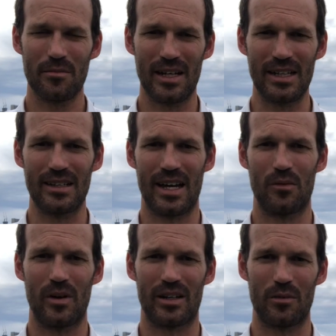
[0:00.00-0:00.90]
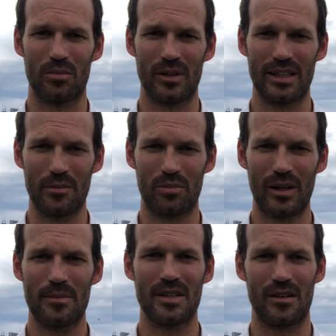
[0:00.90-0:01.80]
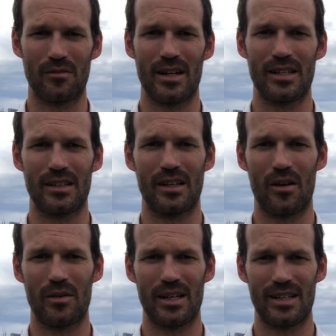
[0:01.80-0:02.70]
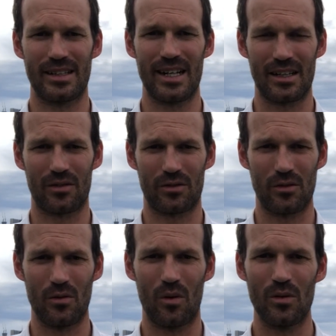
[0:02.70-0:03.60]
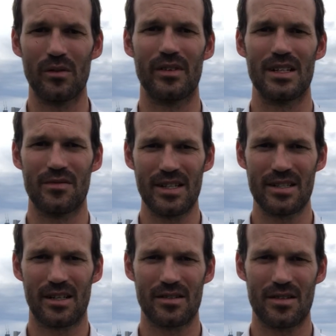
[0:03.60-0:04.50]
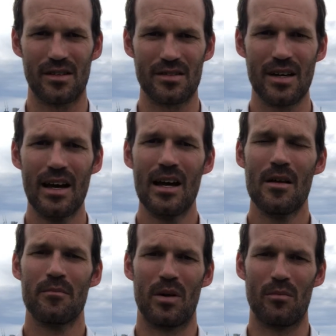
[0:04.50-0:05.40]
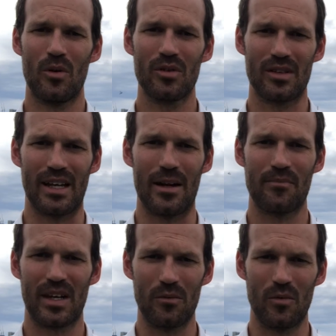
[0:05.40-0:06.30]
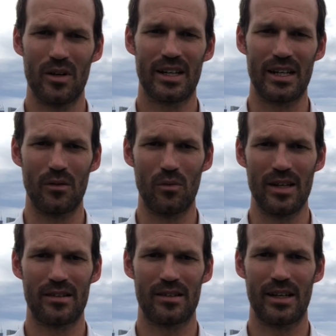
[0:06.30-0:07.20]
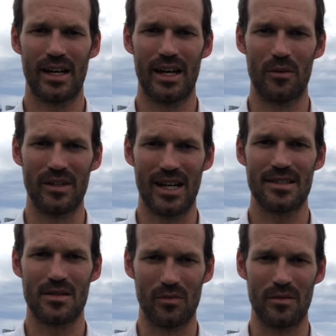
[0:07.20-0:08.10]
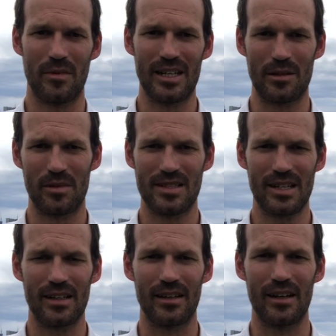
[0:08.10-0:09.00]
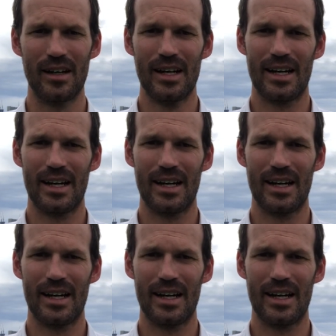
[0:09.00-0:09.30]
meaning that we're completely prepped and ready to go in getting through all of these visa concerns. But more than that, in working with us and with me in particular,